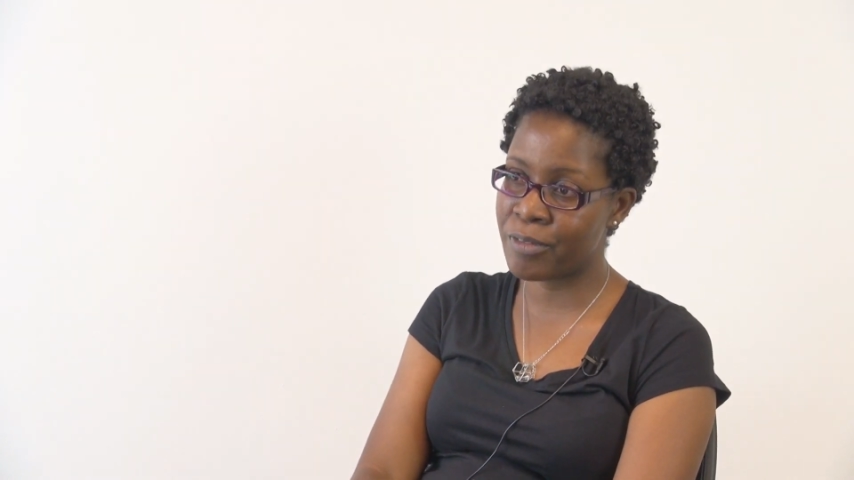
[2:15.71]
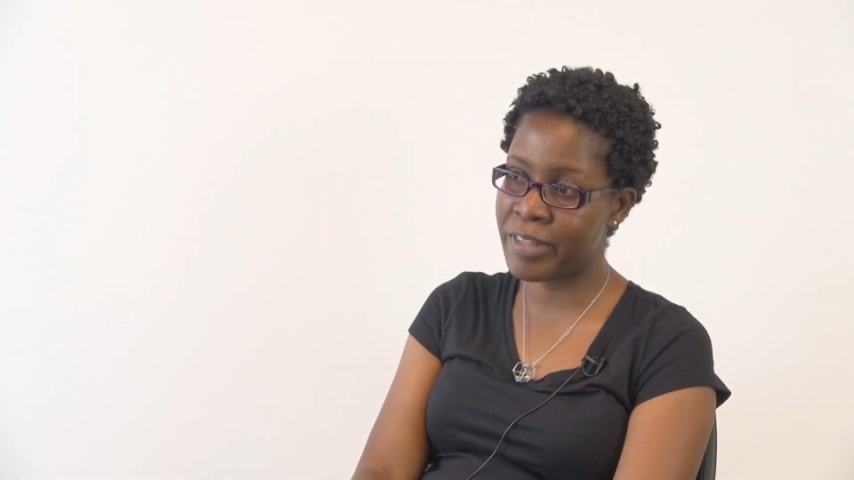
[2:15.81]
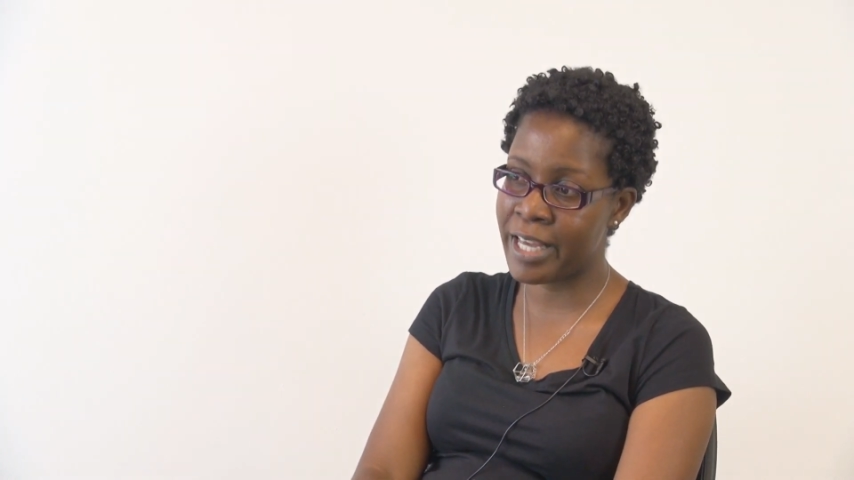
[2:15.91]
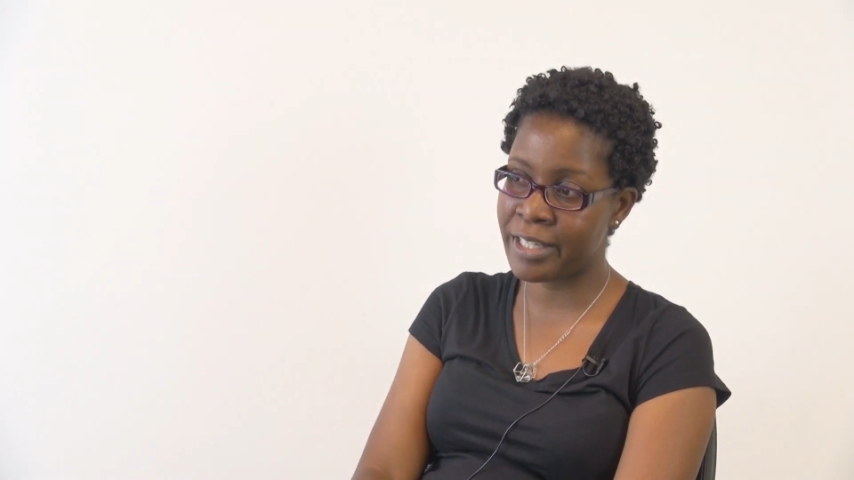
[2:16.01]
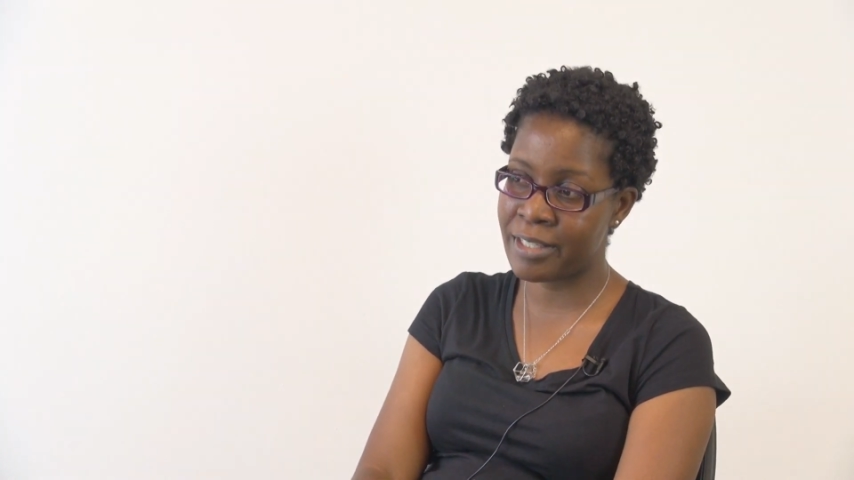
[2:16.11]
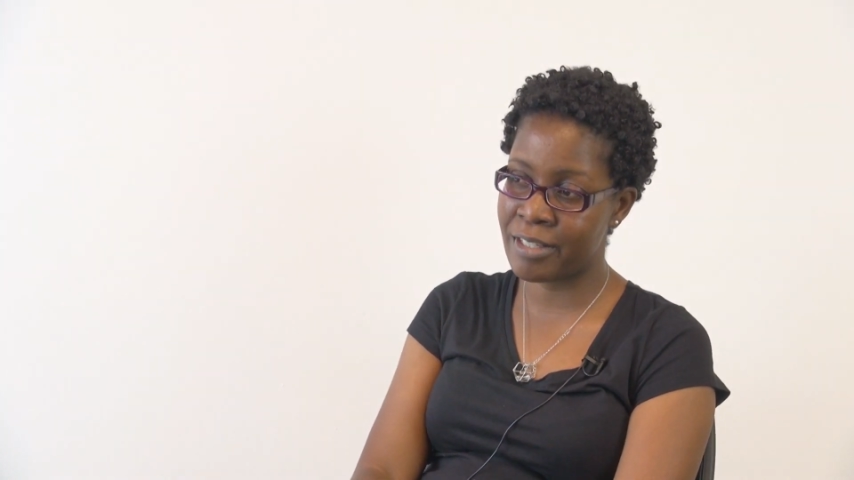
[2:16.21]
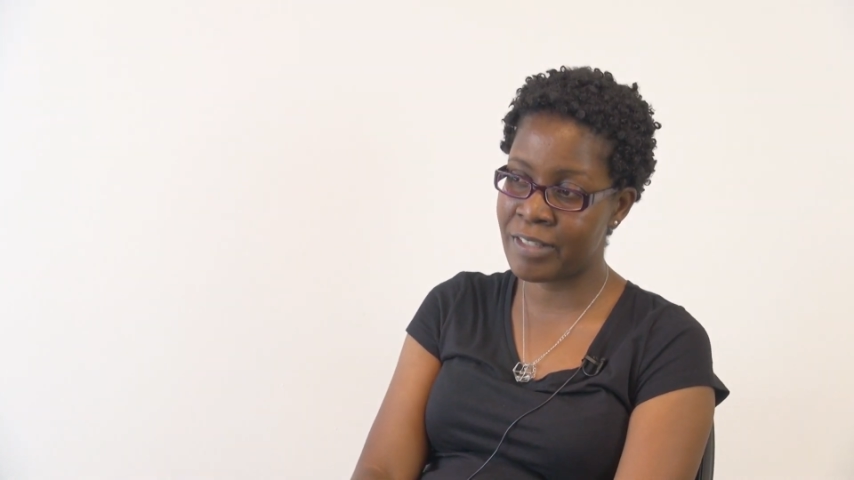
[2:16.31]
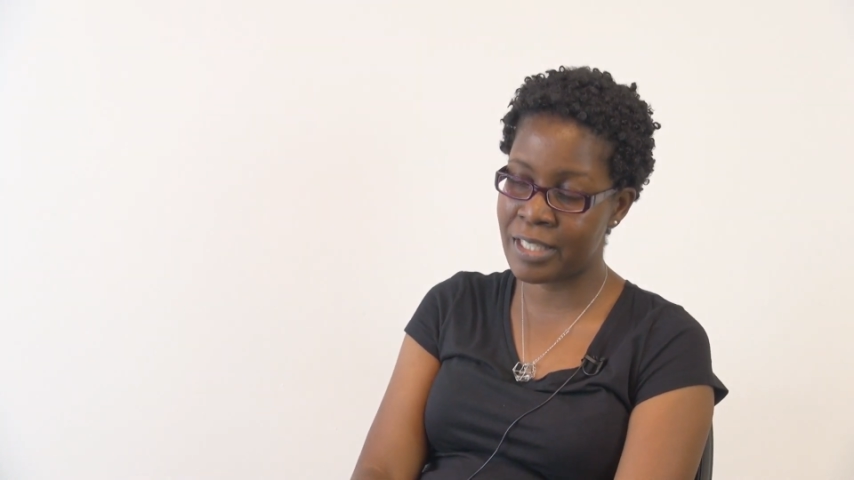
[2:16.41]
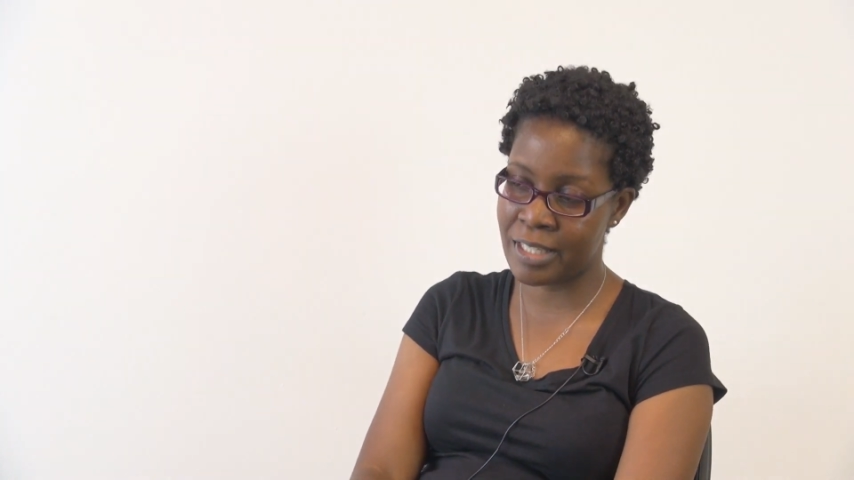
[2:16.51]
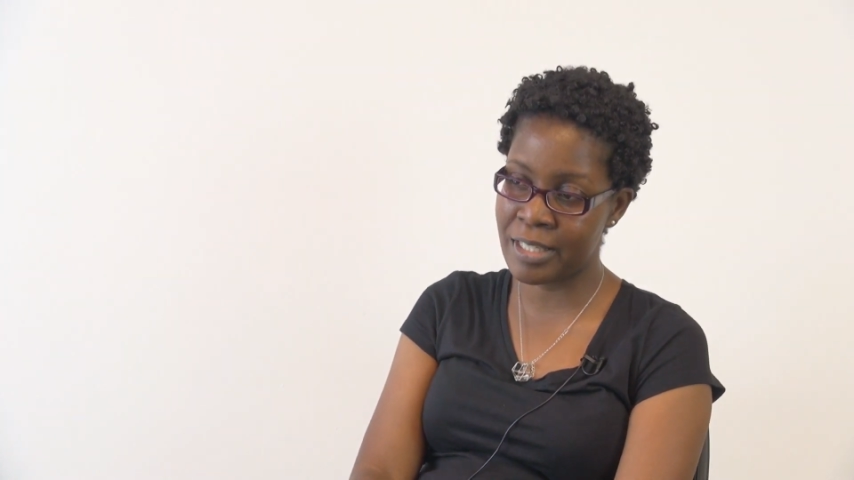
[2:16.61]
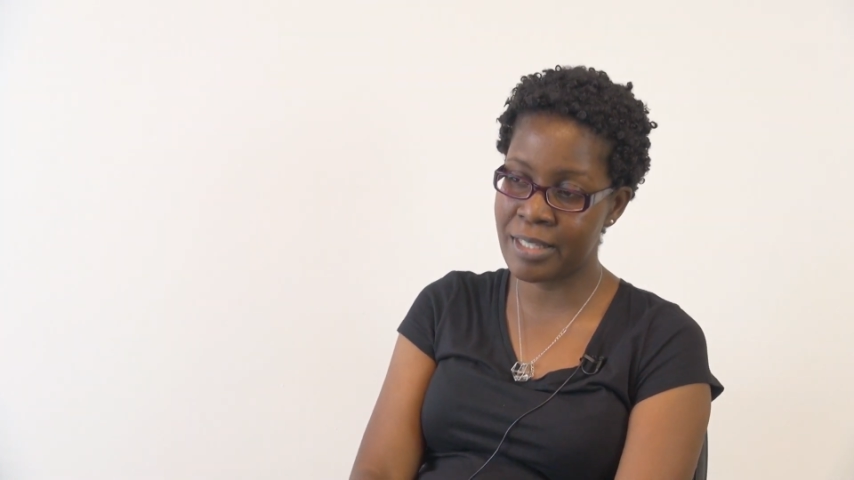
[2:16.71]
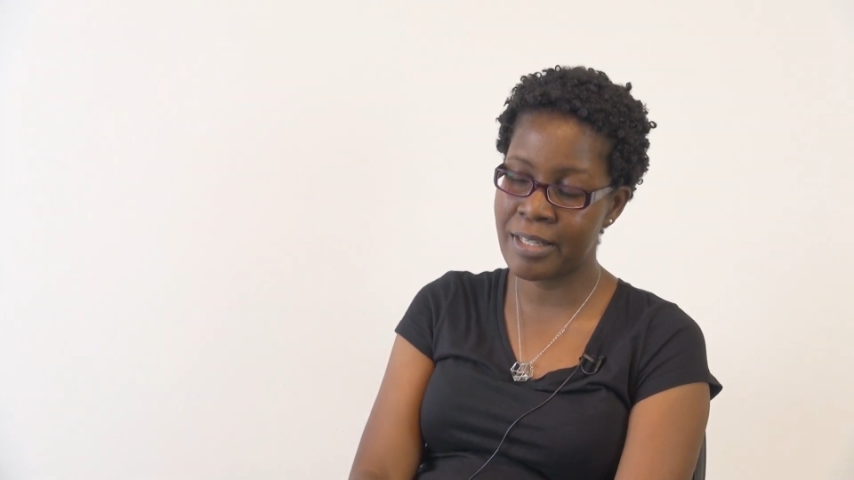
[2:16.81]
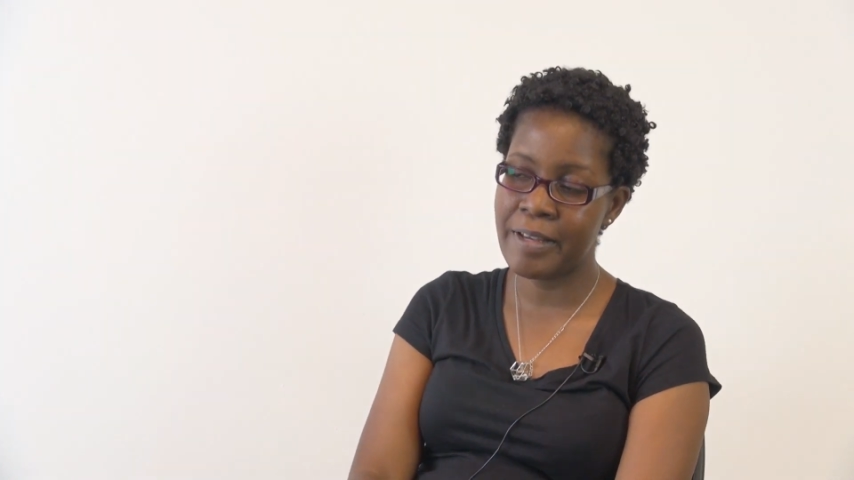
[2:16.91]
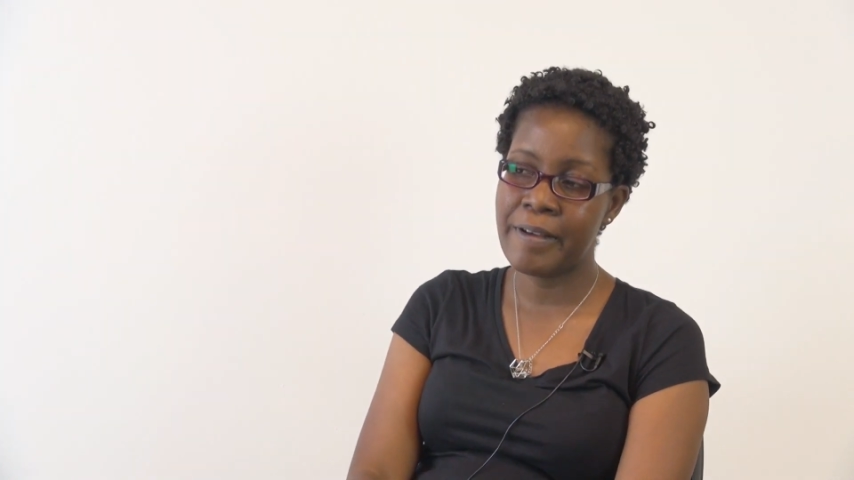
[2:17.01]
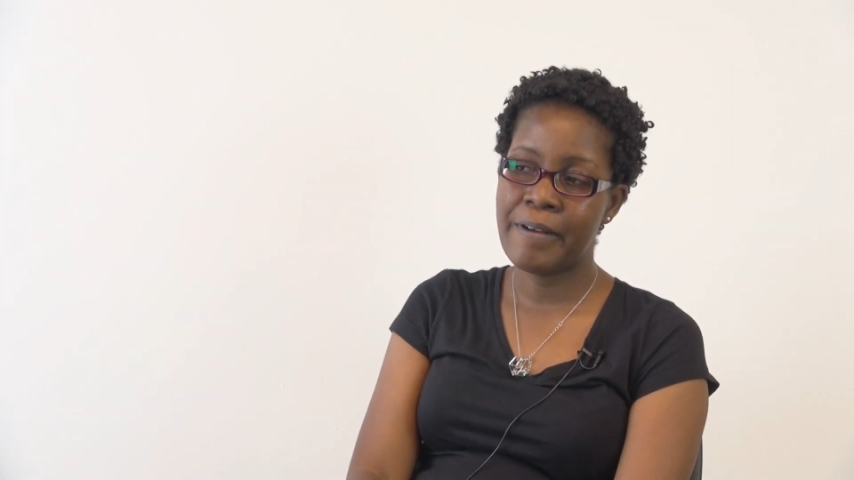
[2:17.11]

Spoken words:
of their activities.